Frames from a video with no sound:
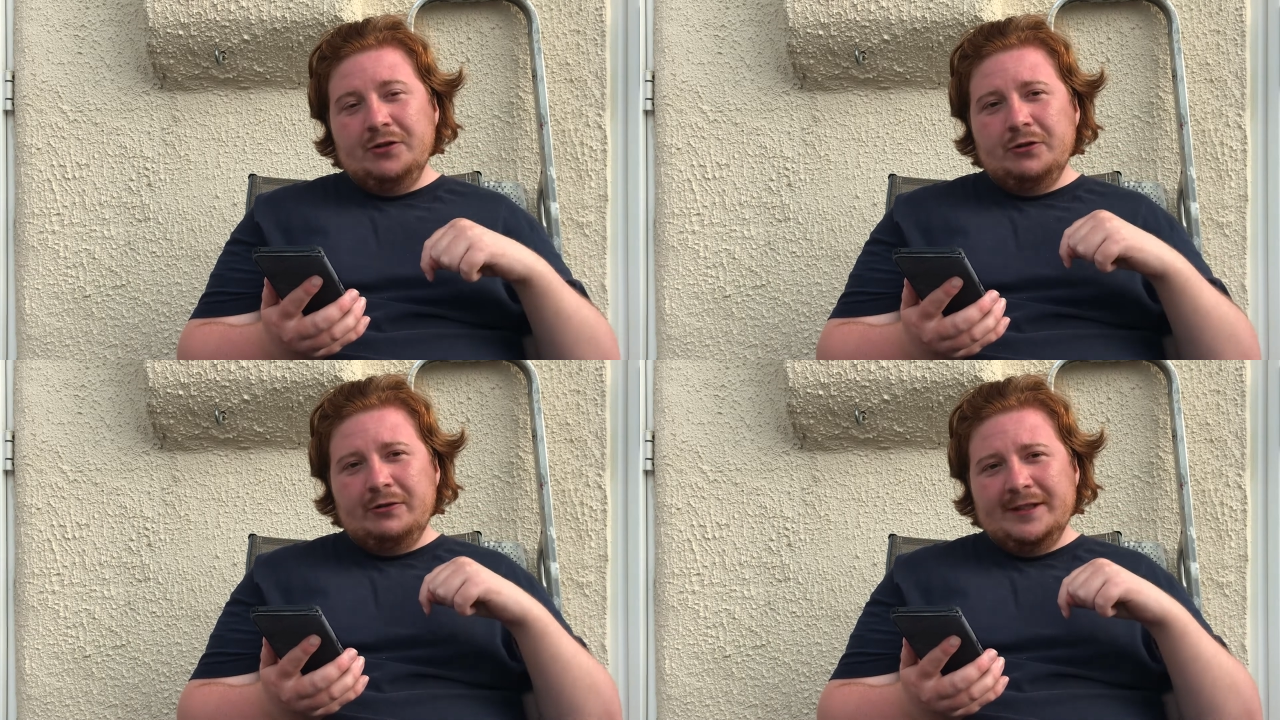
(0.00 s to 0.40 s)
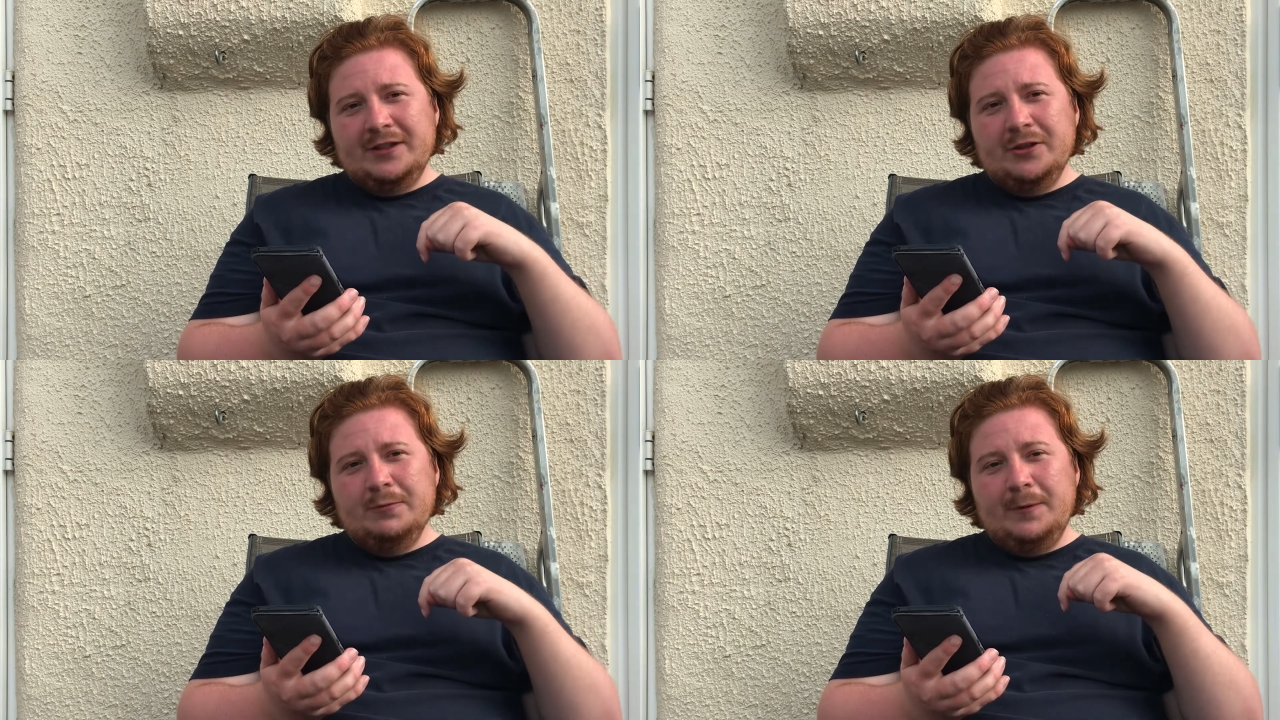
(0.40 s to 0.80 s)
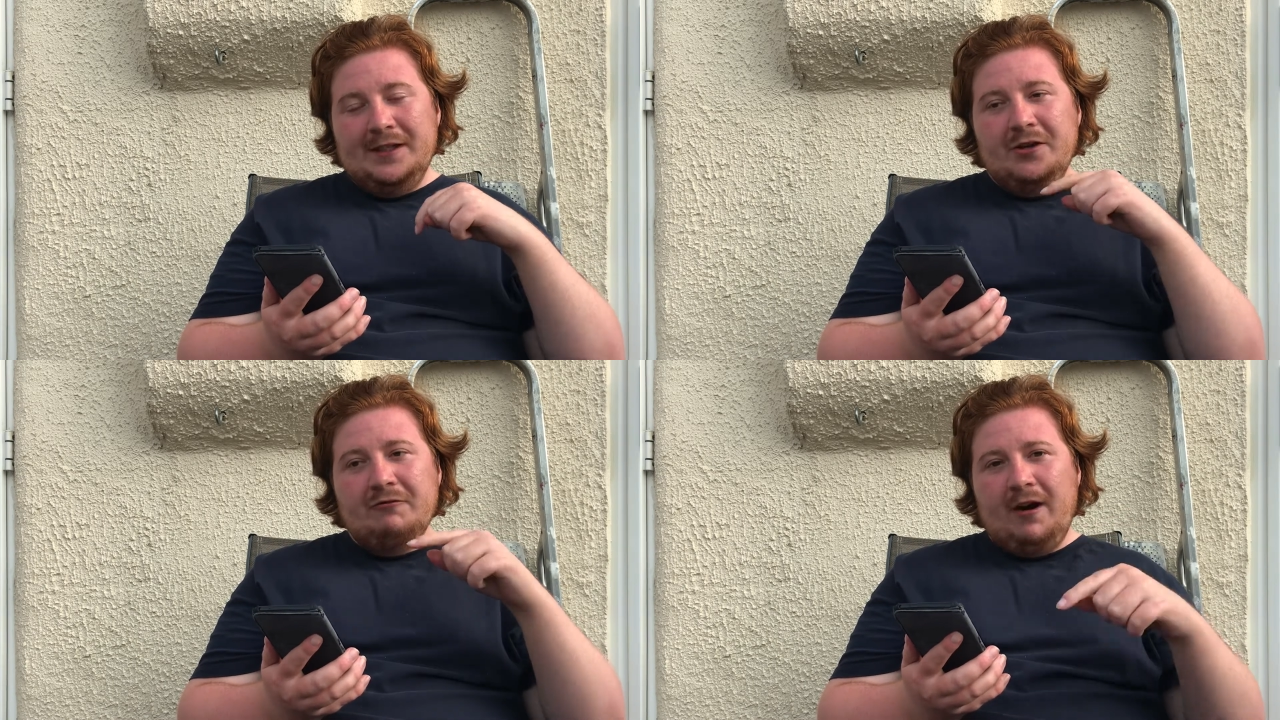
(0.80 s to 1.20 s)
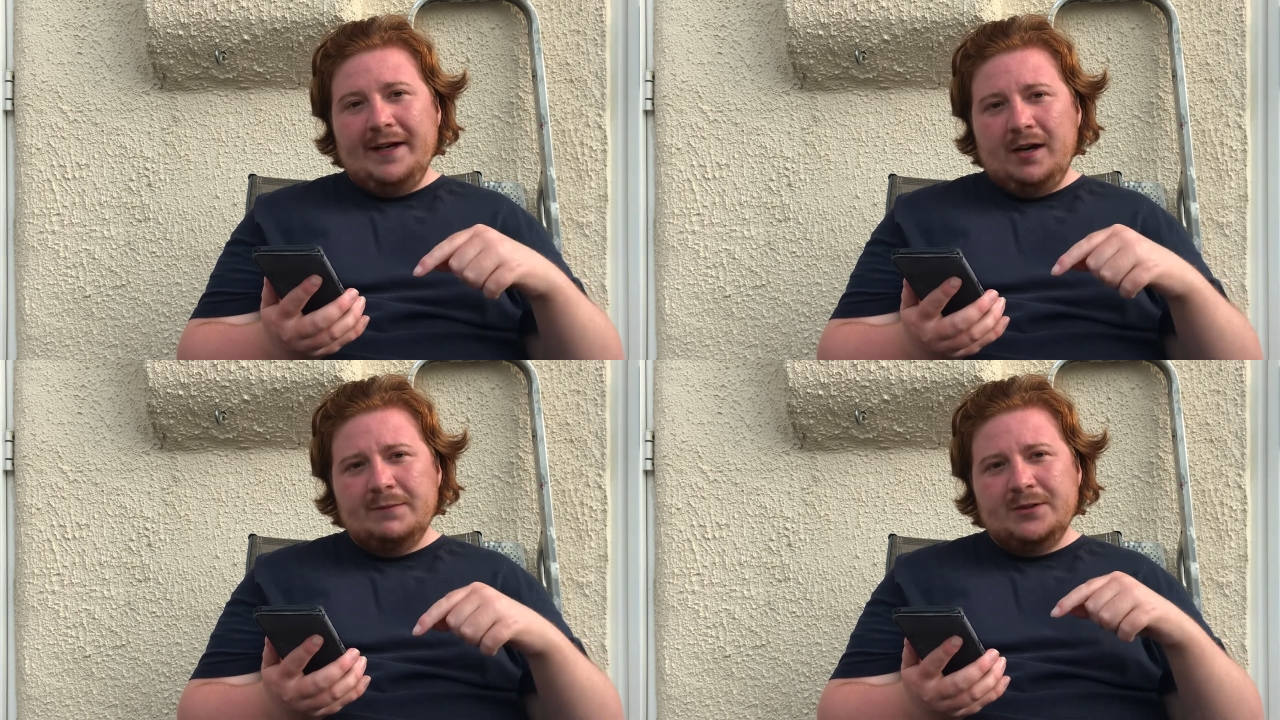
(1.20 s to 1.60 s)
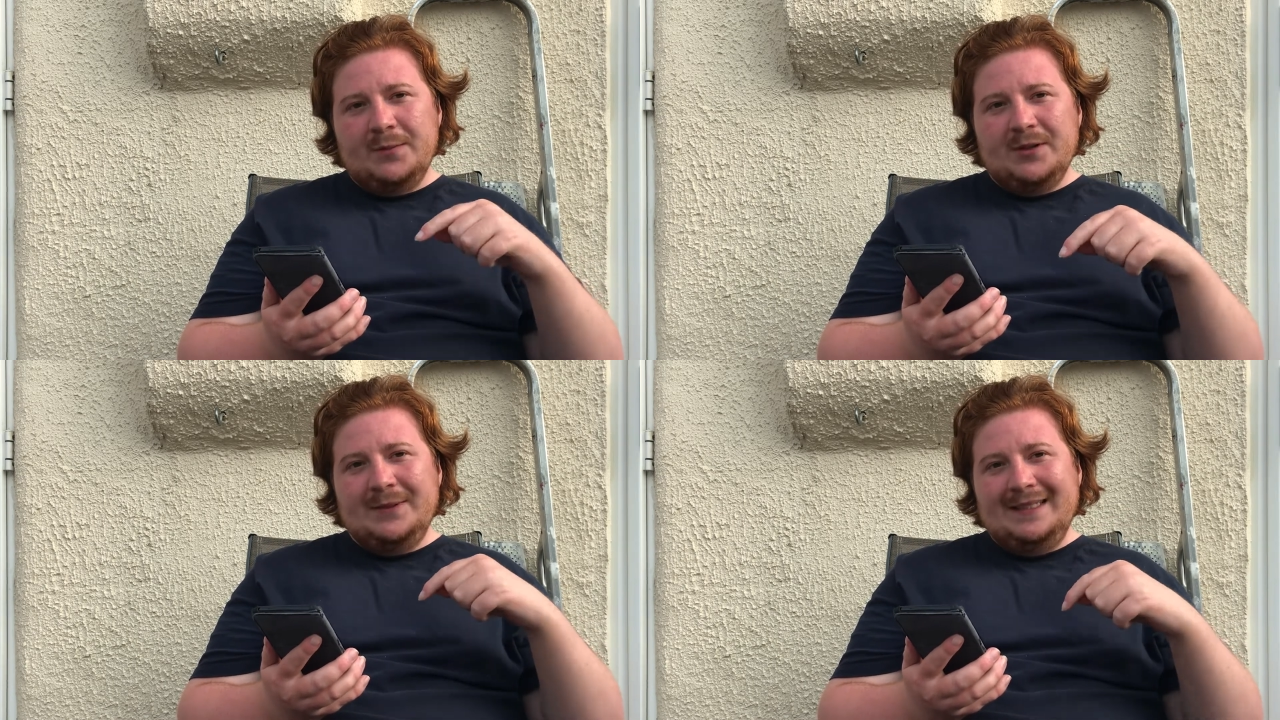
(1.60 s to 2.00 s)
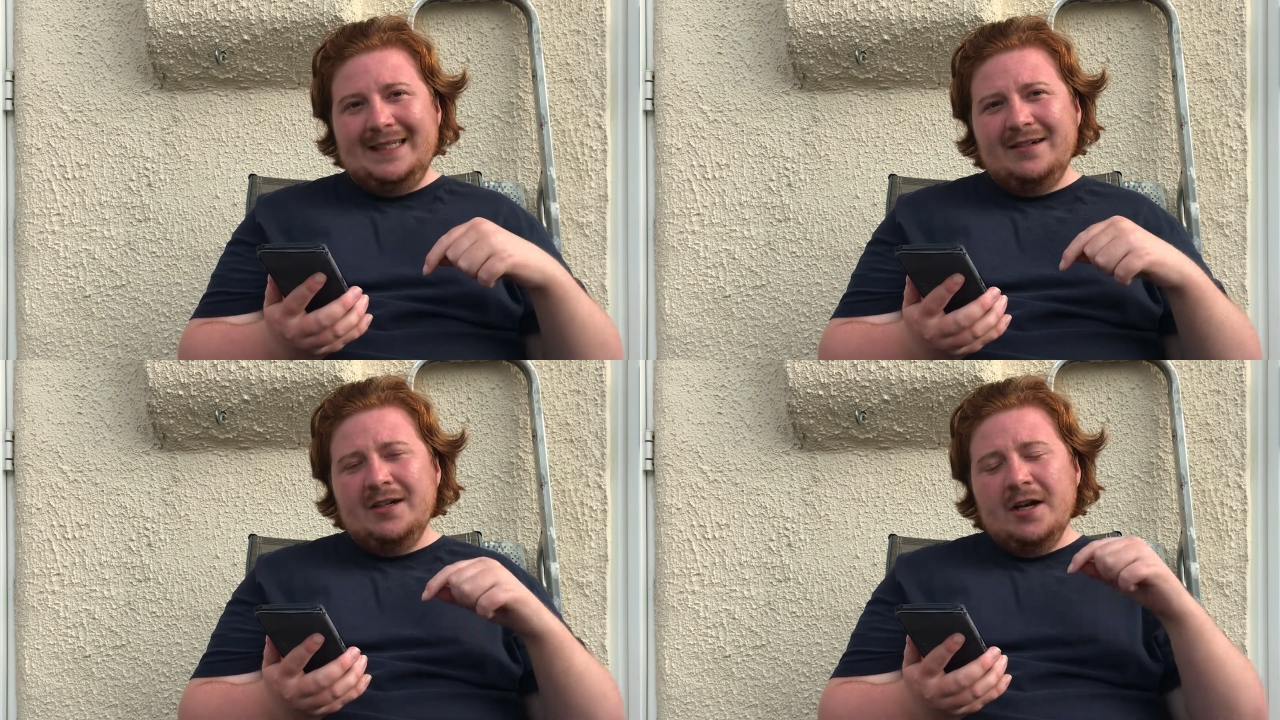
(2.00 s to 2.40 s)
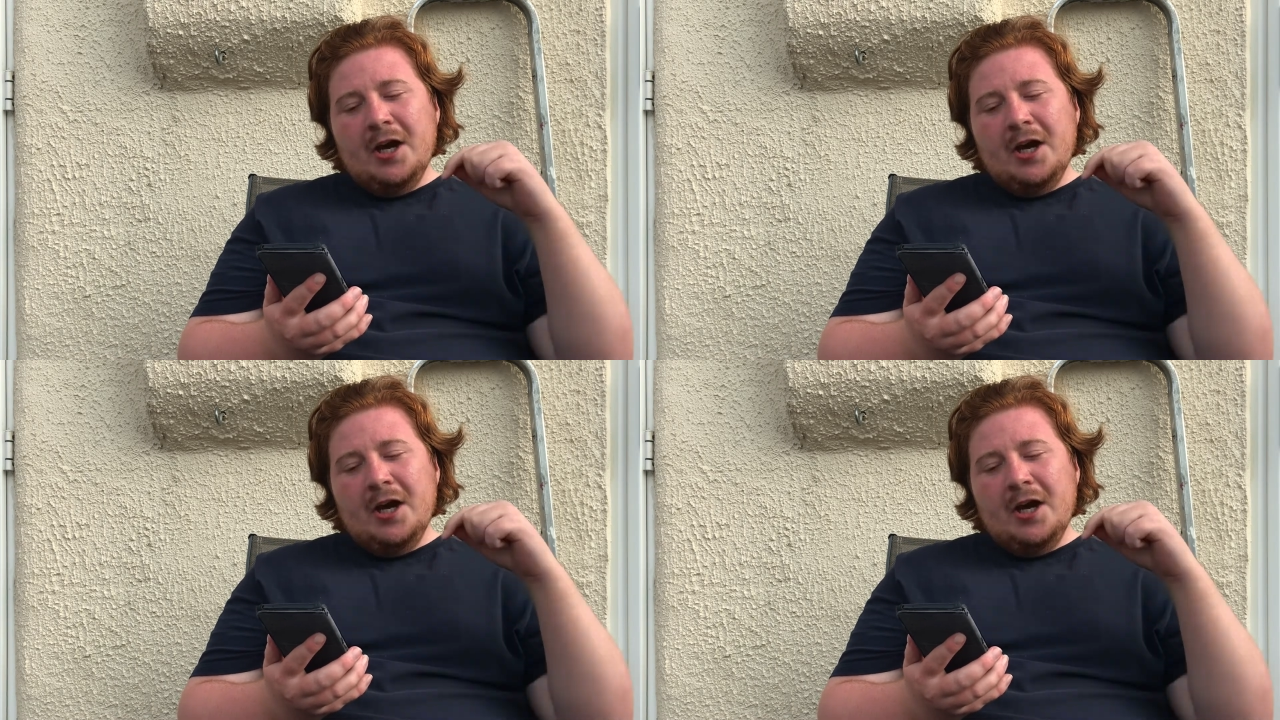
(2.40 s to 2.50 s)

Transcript: you're on grade 2, when you ride up to Blaster Blade Seeker,